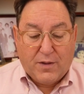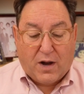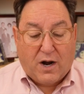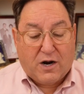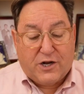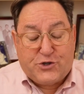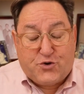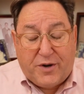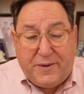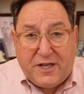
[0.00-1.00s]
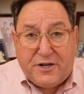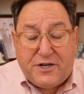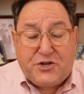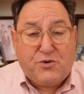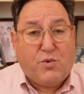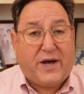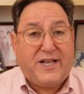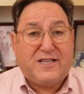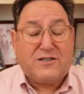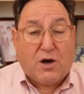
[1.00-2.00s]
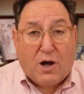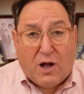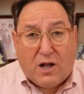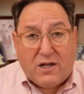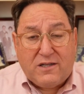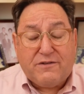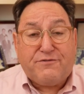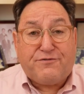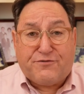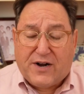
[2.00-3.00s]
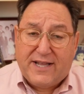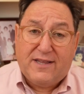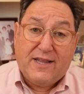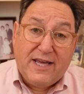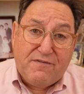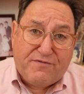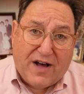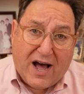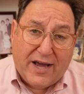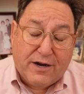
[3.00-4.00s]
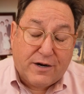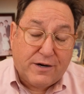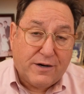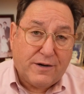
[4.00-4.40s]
are attributed to what is called friendly fire.